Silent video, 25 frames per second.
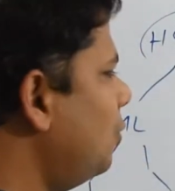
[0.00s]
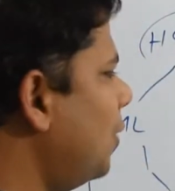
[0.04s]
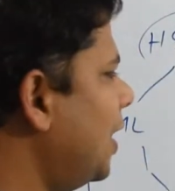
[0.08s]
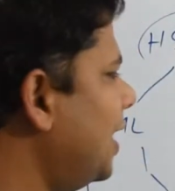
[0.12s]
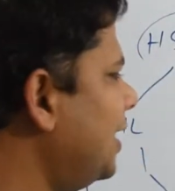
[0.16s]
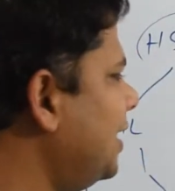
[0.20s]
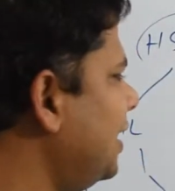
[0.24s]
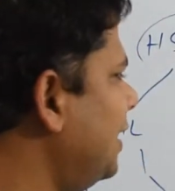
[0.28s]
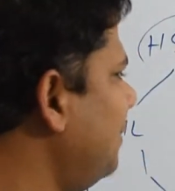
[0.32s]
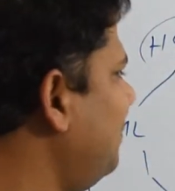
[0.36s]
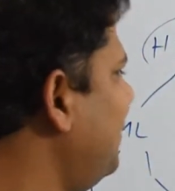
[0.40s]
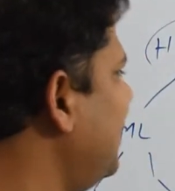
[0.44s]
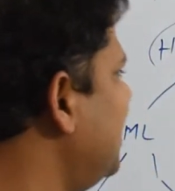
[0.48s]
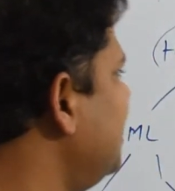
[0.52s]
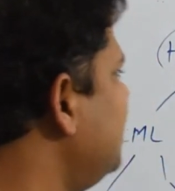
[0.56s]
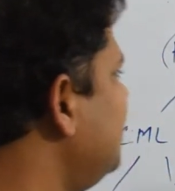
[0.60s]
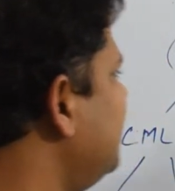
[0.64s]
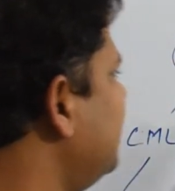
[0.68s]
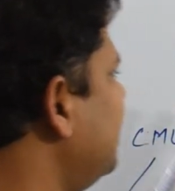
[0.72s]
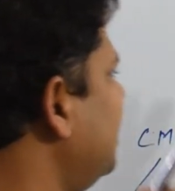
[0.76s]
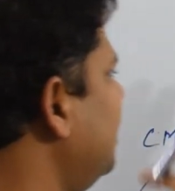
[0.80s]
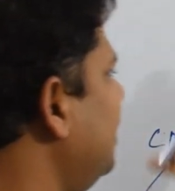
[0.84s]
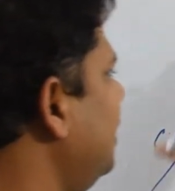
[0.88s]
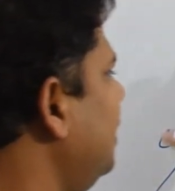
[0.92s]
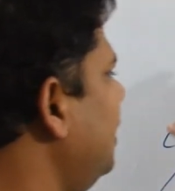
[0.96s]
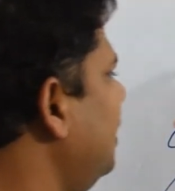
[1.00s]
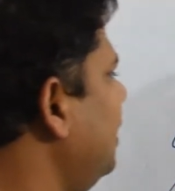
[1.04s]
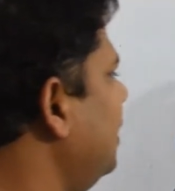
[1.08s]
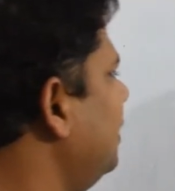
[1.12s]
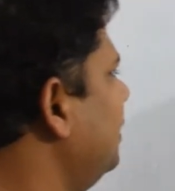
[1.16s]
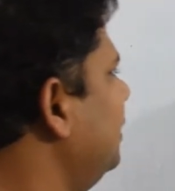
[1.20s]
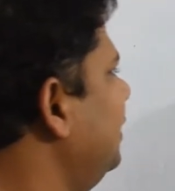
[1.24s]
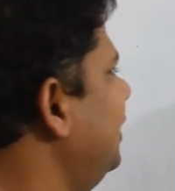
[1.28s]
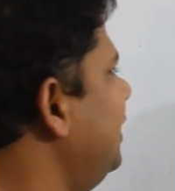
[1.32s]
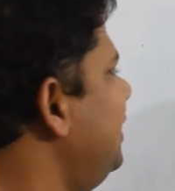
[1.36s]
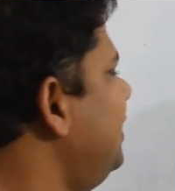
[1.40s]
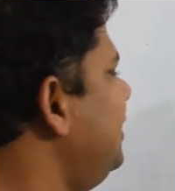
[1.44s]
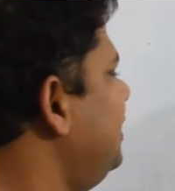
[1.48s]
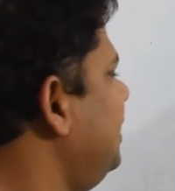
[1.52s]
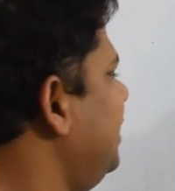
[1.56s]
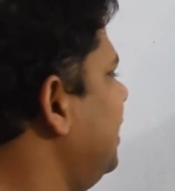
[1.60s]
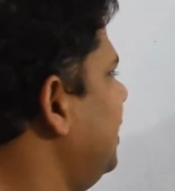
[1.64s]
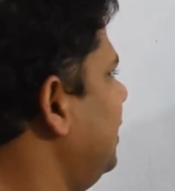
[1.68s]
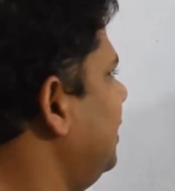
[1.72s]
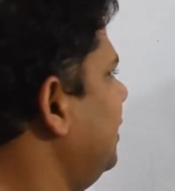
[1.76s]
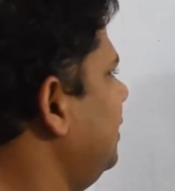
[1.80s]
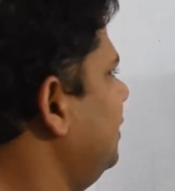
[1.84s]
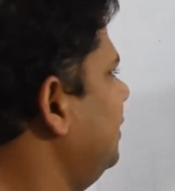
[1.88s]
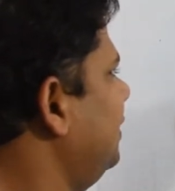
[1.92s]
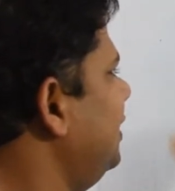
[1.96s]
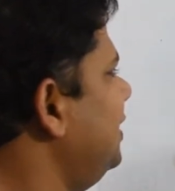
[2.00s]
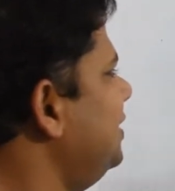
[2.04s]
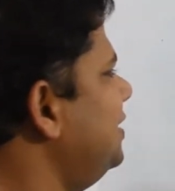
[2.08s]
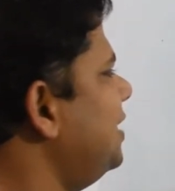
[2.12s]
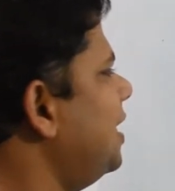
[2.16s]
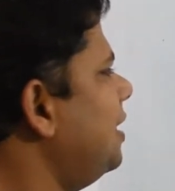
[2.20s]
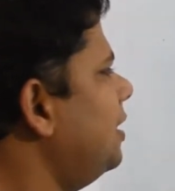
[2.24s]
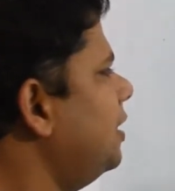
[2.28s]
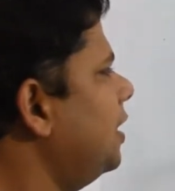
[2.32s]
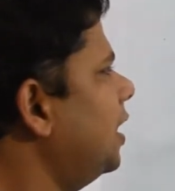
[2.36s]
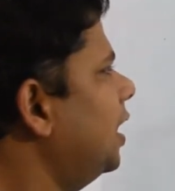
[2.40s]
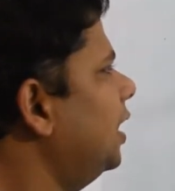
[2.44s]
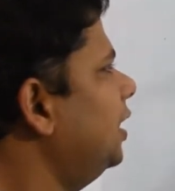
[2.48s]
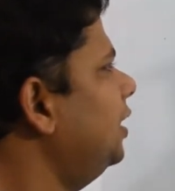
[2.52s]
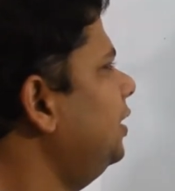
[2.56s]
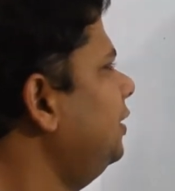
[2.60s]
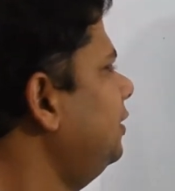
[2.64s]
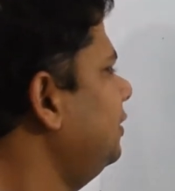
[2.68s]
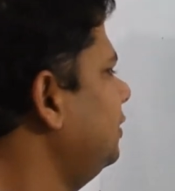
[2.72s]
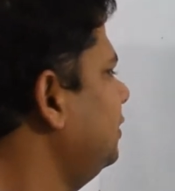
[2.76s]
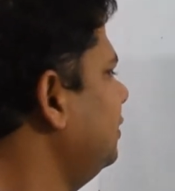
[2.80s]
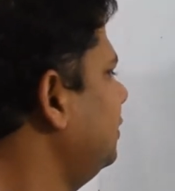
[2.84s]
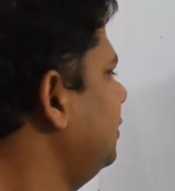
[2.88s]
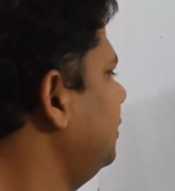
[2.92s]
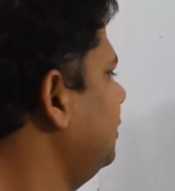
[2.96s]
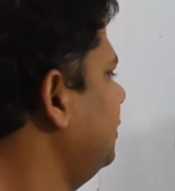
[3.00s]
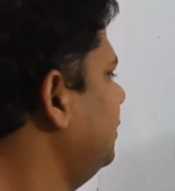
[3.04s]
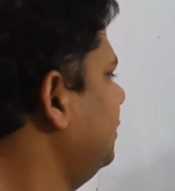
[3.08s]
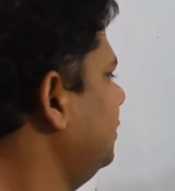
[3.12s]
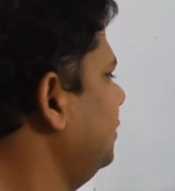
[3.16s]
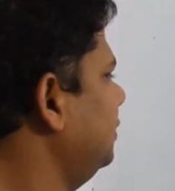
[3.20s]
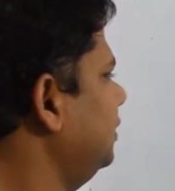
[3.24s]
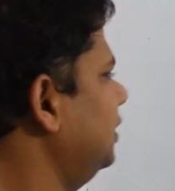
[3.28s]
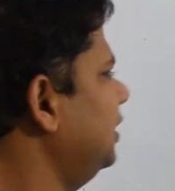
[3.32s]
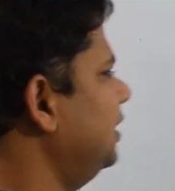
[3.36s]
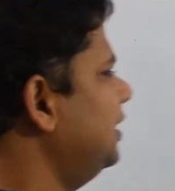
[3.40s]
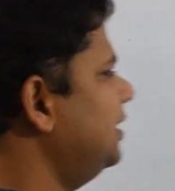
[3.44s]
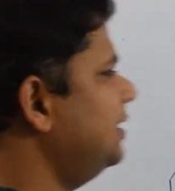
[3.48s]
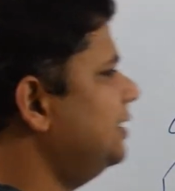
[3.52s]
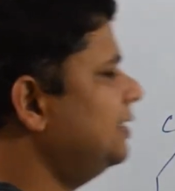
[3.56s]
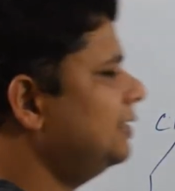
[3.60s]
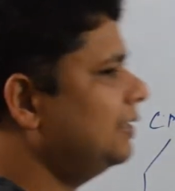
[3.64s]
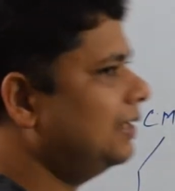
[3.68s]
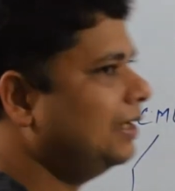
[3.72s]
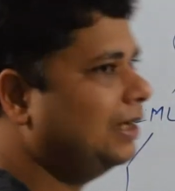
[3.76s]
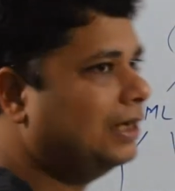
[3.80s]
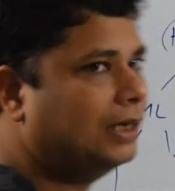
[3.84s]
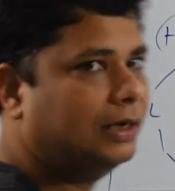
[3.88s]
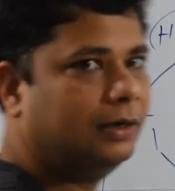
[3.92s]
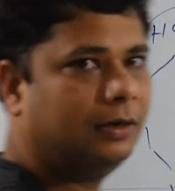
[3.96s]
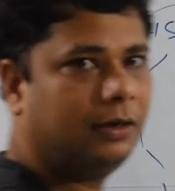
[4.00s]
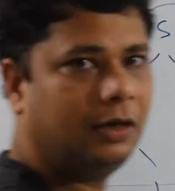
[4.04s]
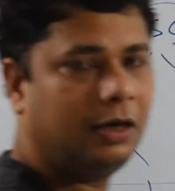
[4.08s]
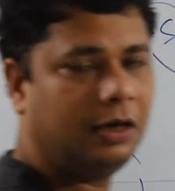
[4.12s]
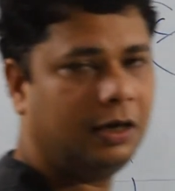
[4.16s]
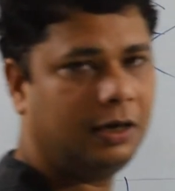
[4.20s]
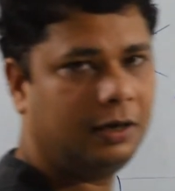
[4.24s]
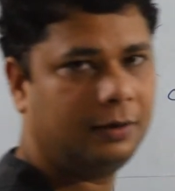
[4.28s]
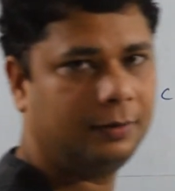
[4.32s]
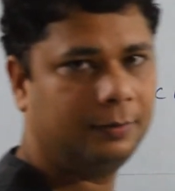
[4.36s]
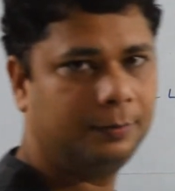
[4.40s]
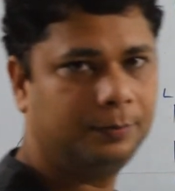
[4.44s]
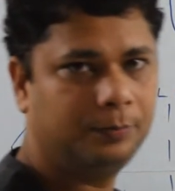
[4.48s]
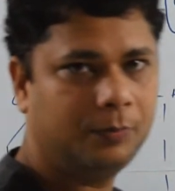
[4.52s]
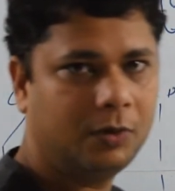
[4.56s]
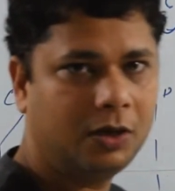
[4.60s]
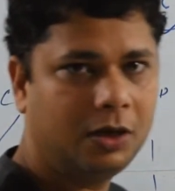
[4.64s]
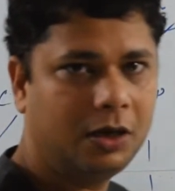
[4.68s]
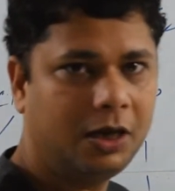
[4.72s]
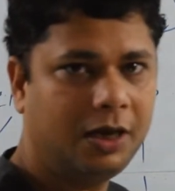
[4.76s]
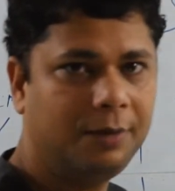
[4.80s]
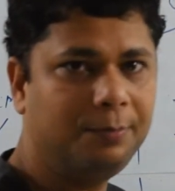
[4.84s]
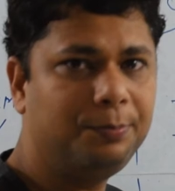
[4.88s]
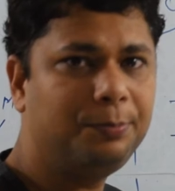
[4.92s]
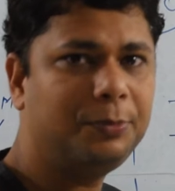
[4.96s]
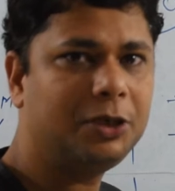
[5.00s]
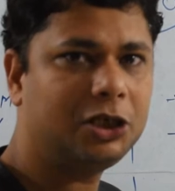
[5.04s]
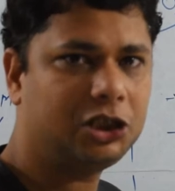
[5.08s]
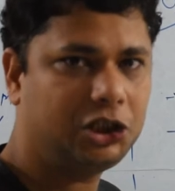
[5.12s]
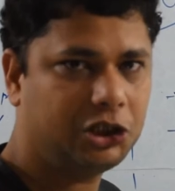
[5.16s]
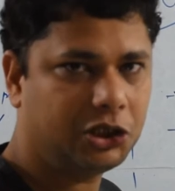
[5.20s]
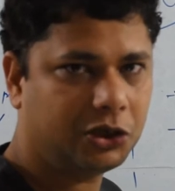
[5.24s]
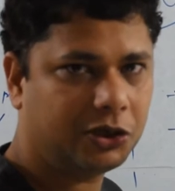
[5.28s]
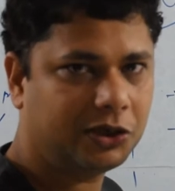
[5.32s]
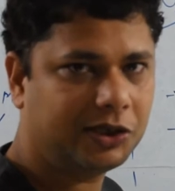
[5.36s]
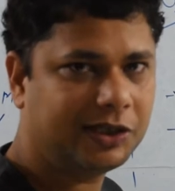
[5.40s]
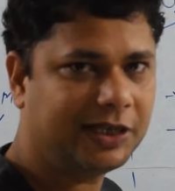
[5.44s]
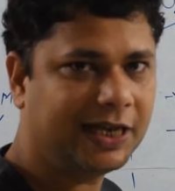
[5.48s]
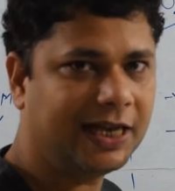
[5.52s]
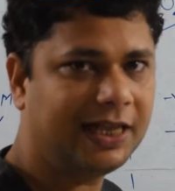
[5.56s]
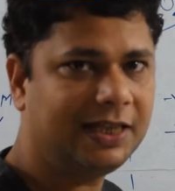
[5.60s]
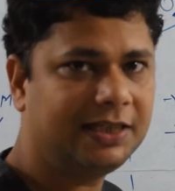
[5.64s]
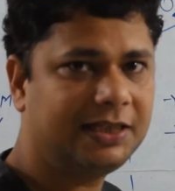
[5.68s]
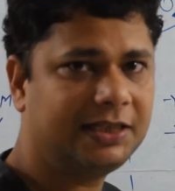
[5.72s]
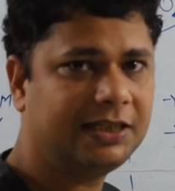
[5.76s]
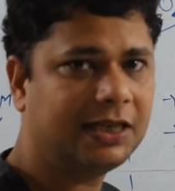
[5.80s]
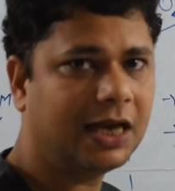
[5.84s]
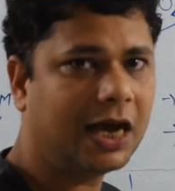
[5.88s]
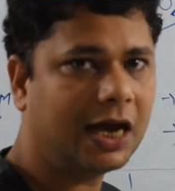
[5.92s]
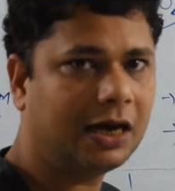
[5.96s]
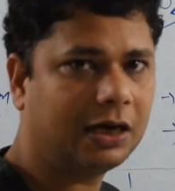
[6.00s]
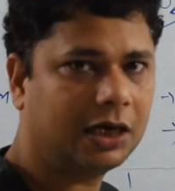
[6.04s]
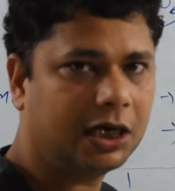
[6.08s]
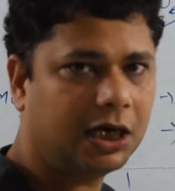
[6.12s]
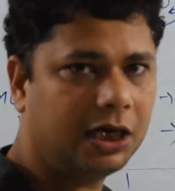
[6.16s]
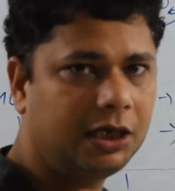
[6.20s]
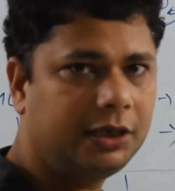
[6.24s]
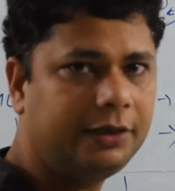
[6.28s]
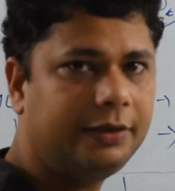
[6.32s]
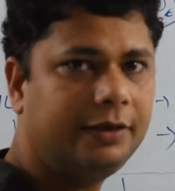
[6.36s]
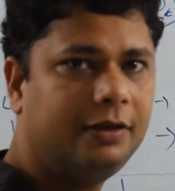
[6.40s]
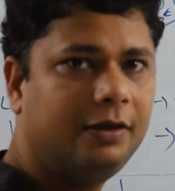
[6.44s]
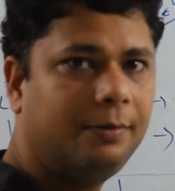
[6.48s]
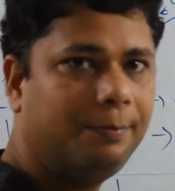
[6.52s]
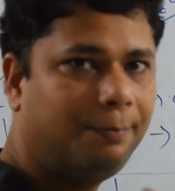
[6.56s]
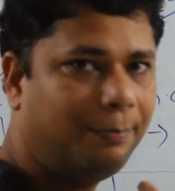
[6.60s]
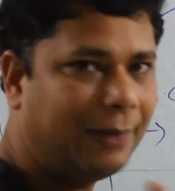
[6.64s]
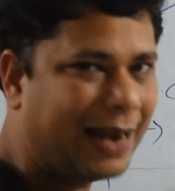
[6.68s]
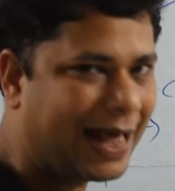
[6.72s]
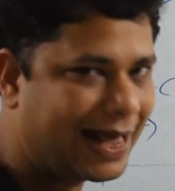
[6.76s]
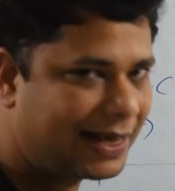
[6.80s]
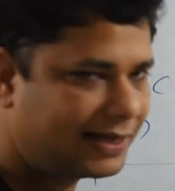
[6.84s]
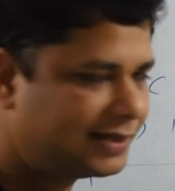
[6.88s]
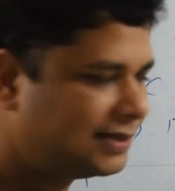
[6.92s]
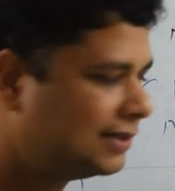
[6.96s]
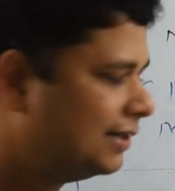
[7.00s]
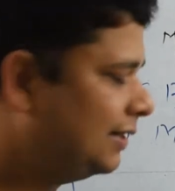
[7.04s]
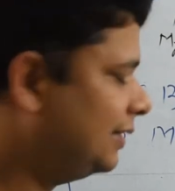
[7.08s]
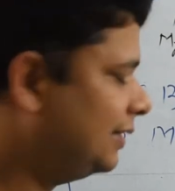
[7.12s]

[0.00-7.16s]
what happens, these are called, these immature cells are called blast